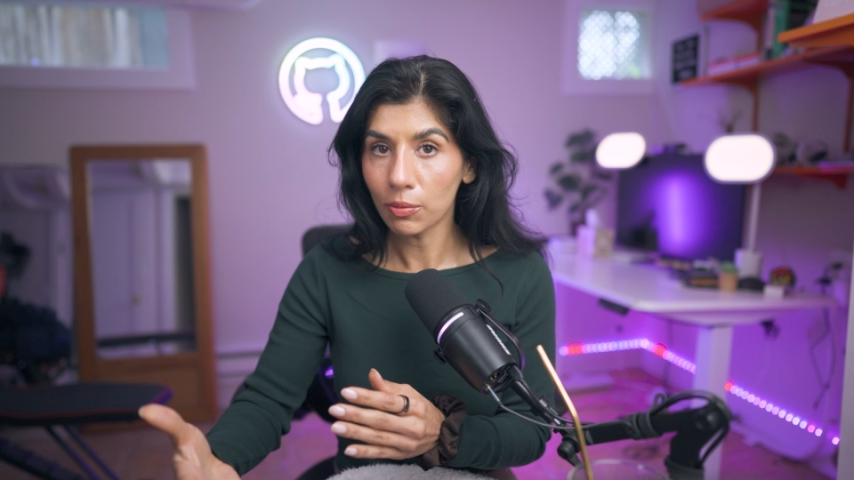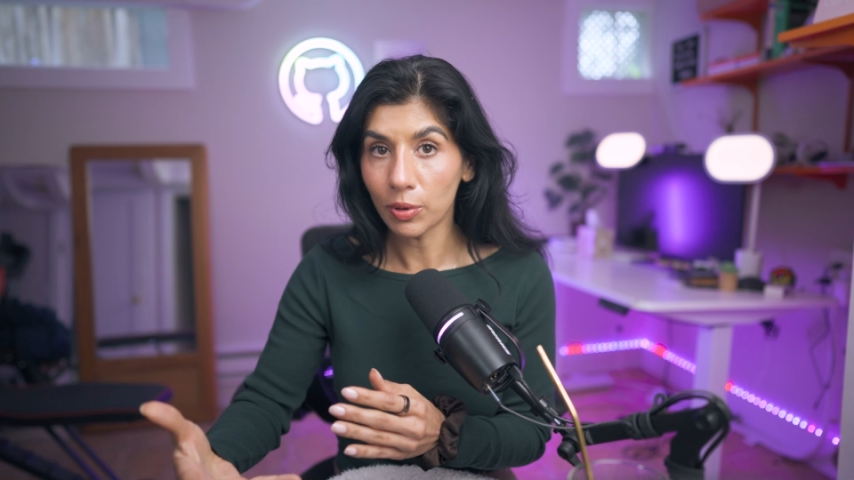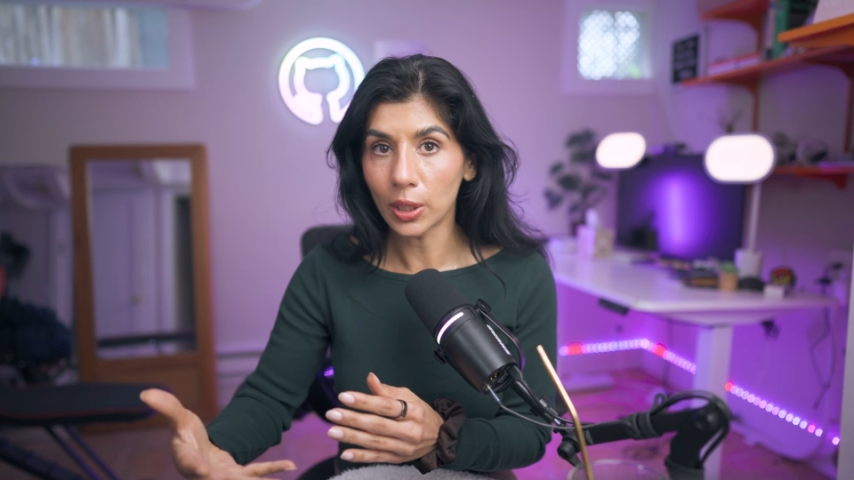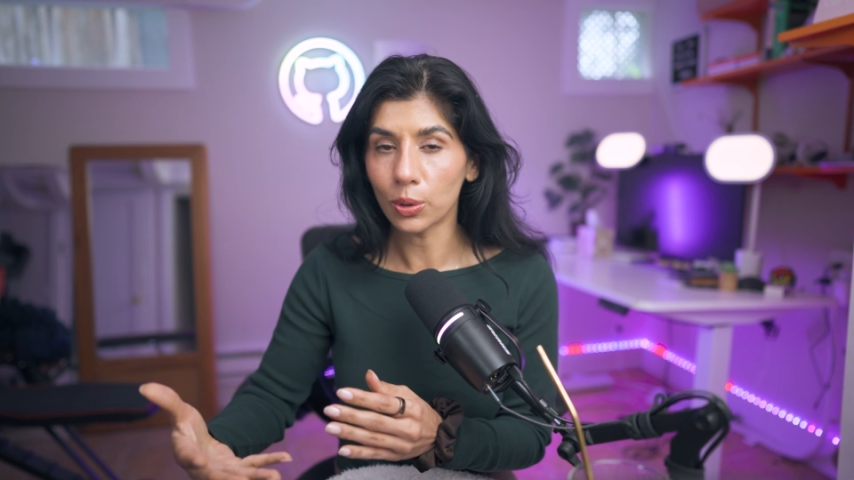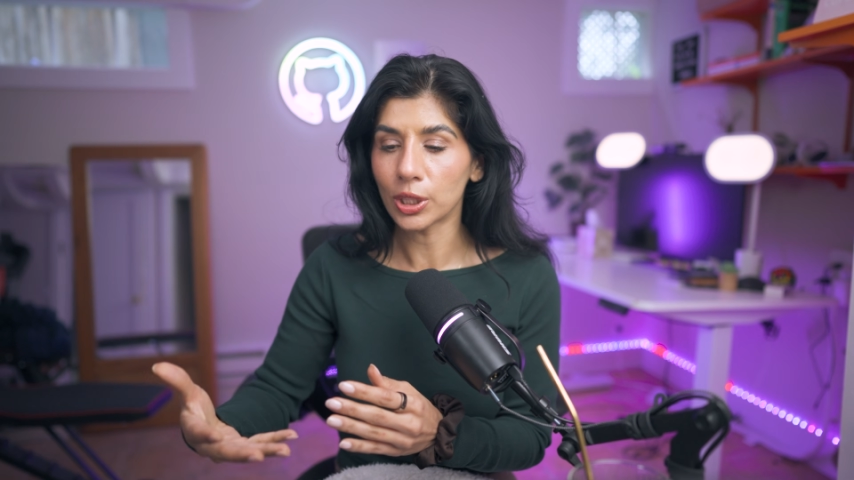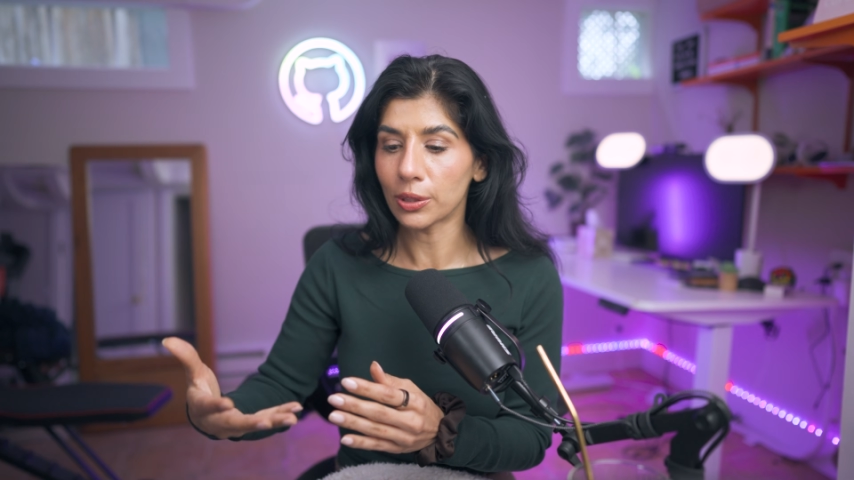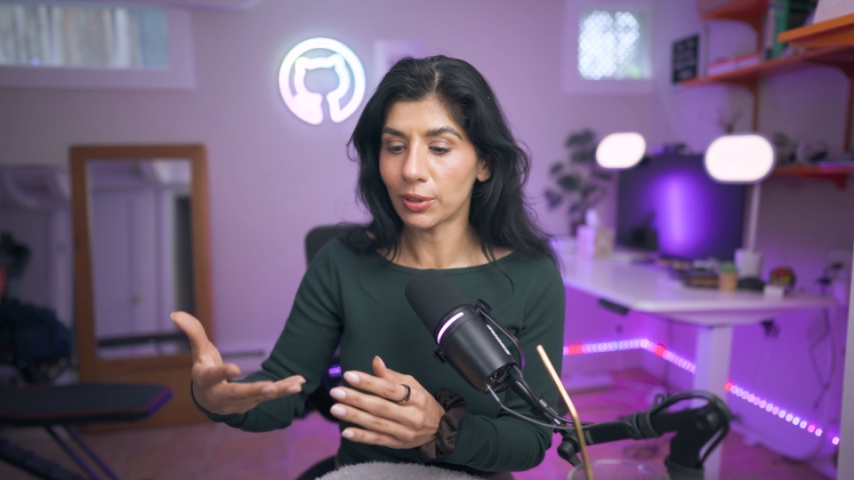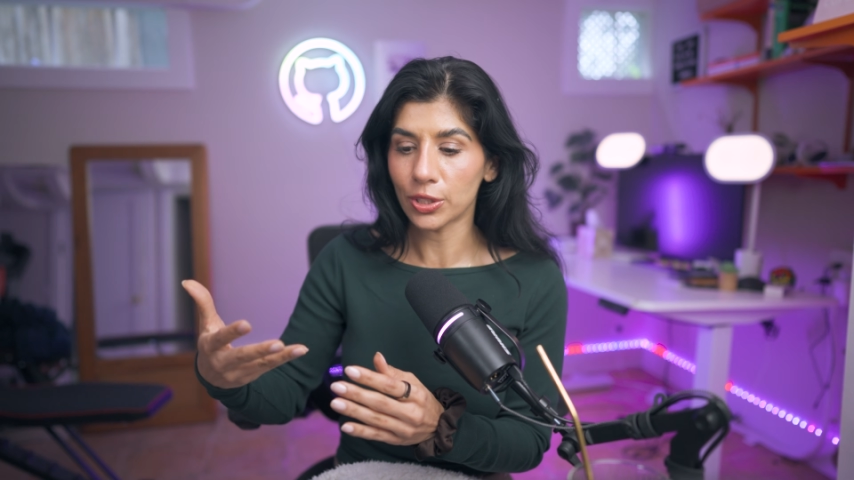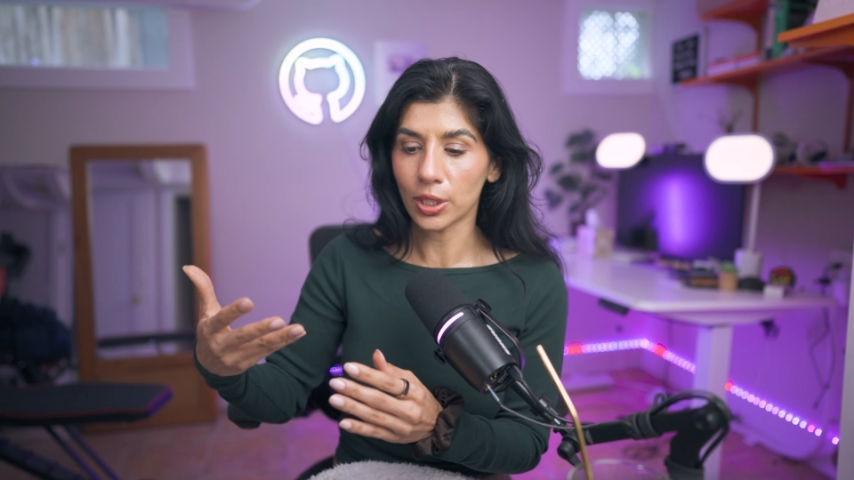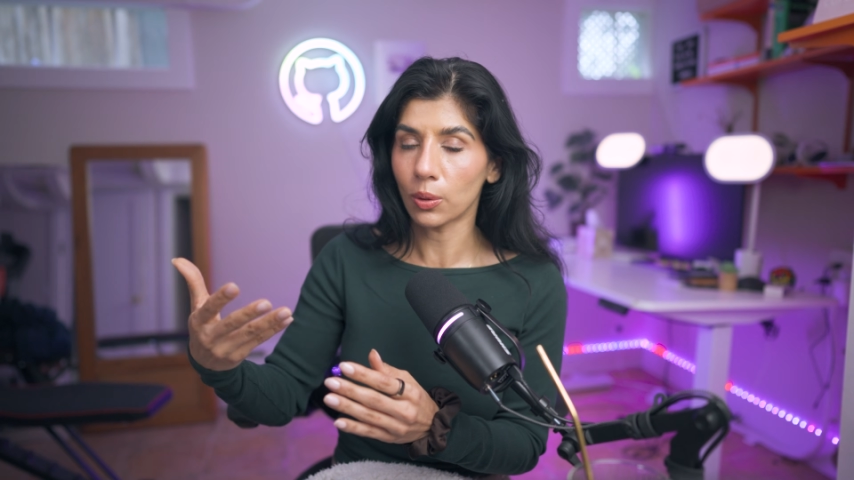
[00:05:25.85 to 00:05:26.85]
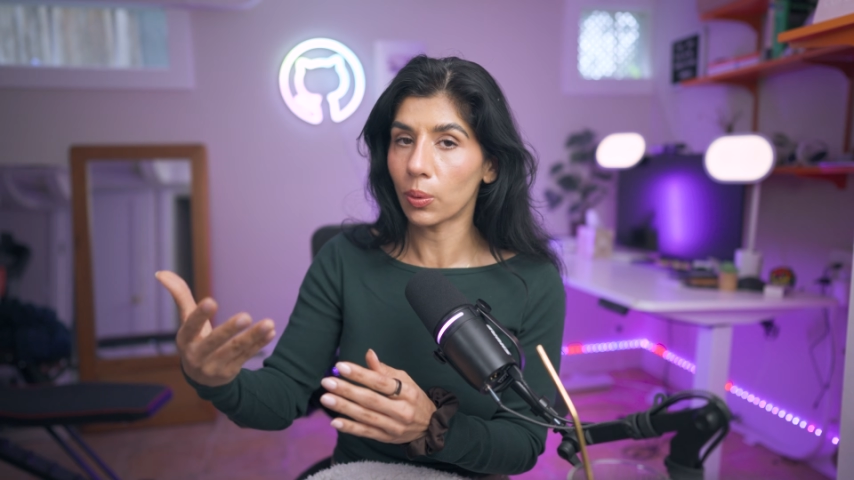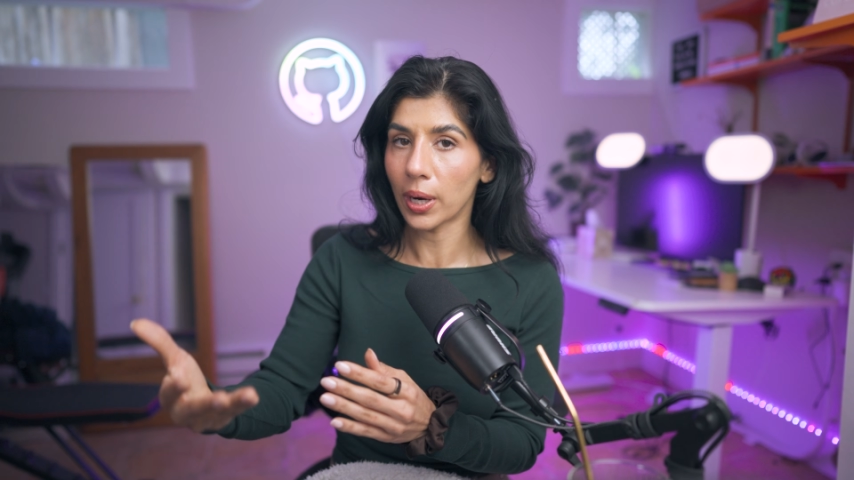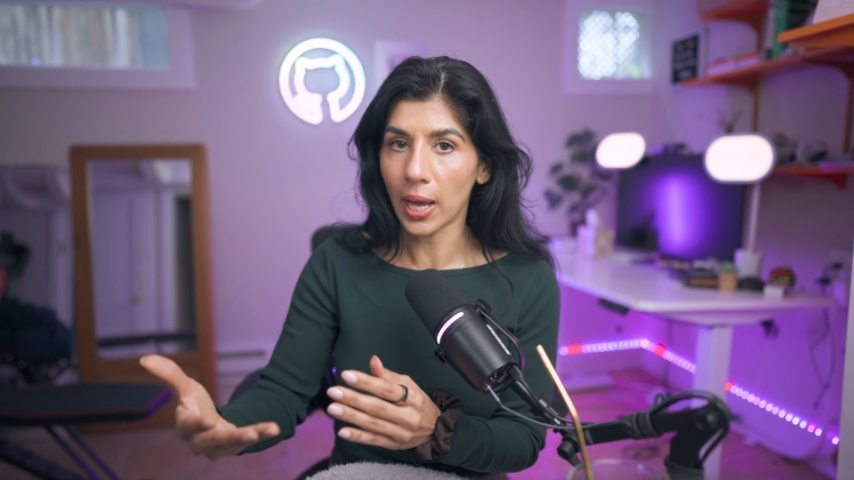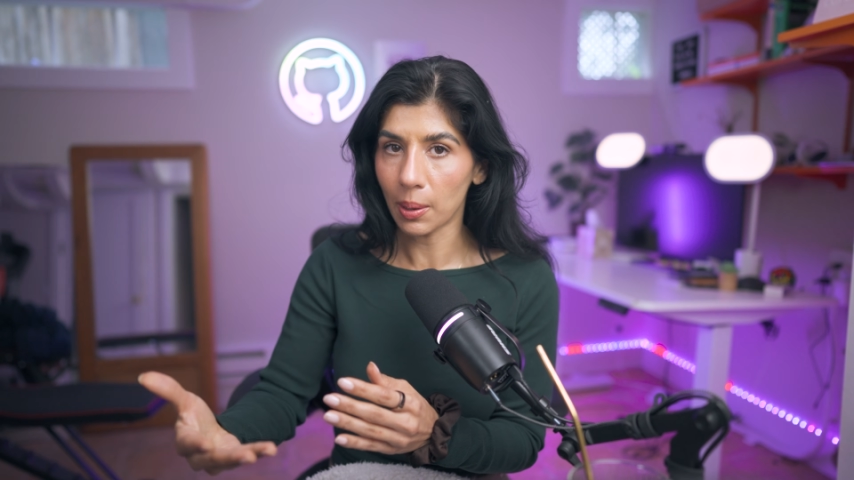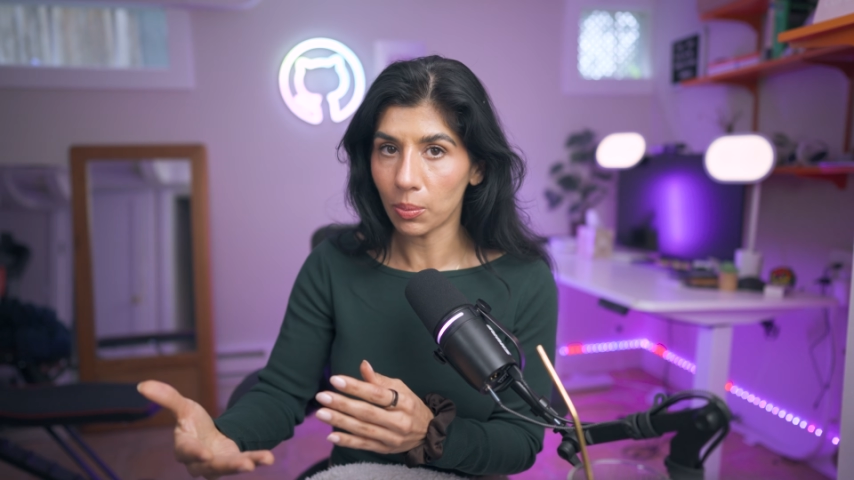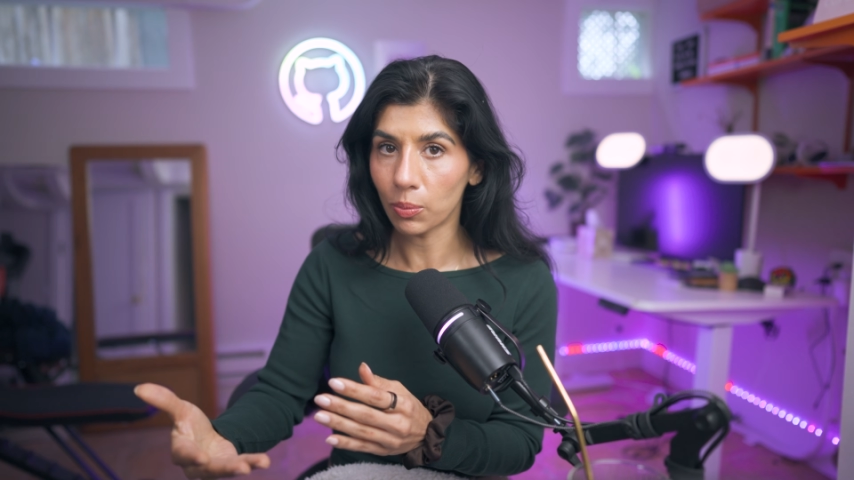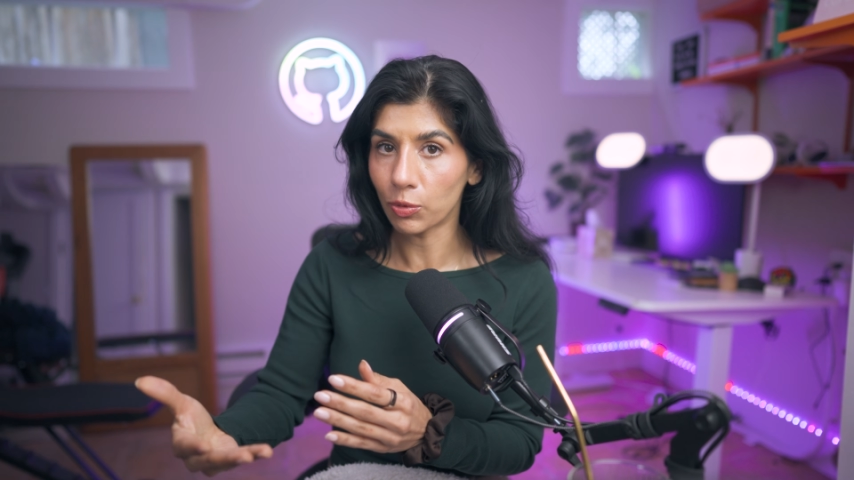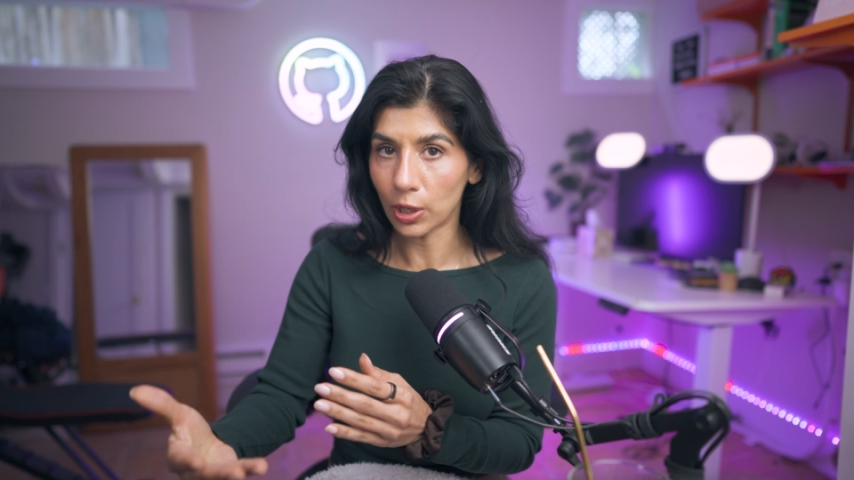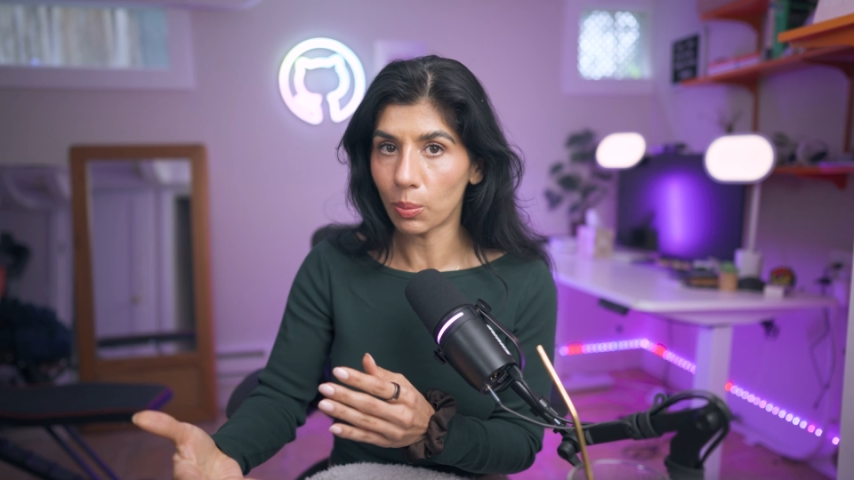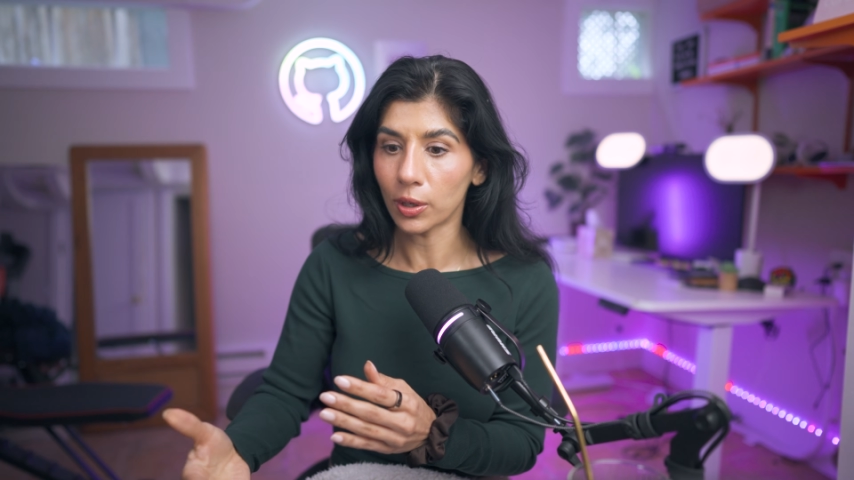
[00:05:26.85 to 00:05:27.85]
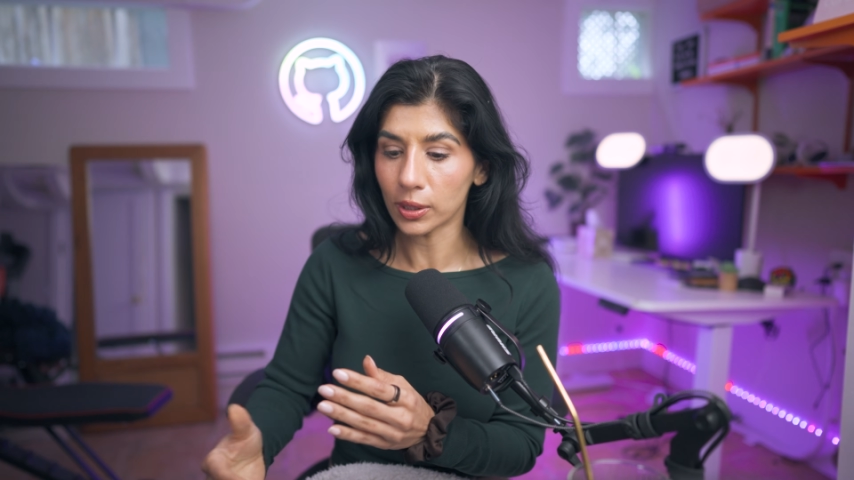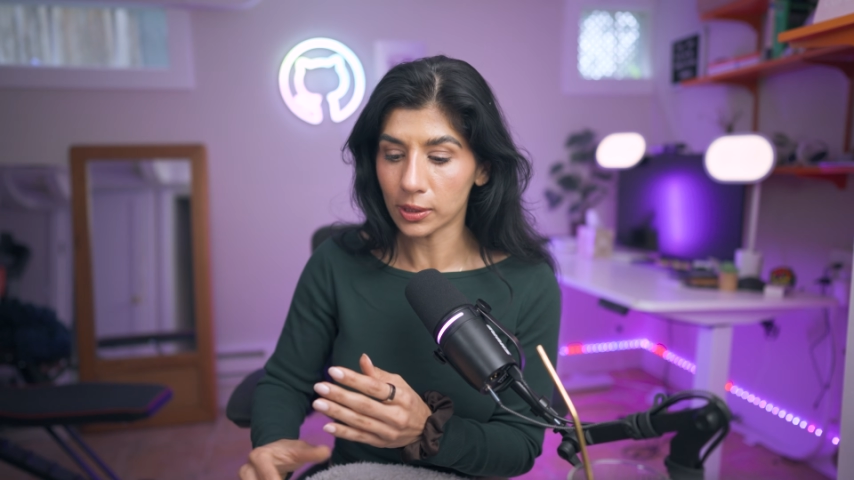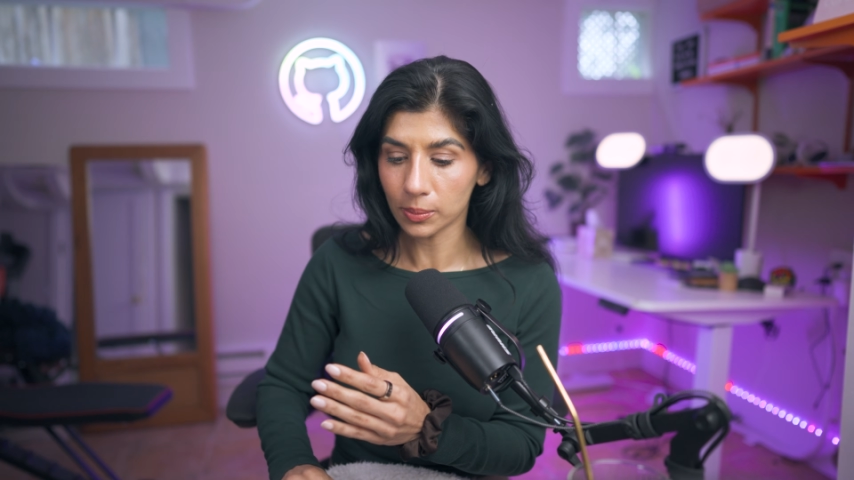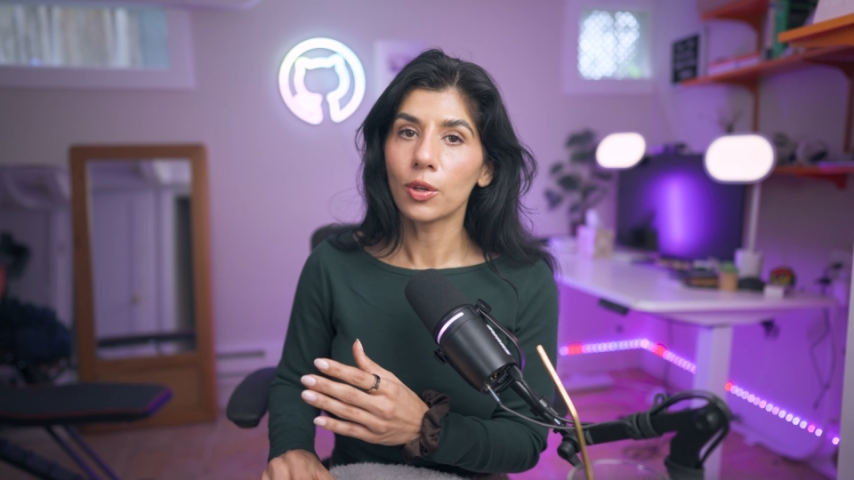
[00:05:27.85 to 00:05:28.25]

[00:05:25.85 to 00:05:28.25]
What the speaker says: video generation or AI video models.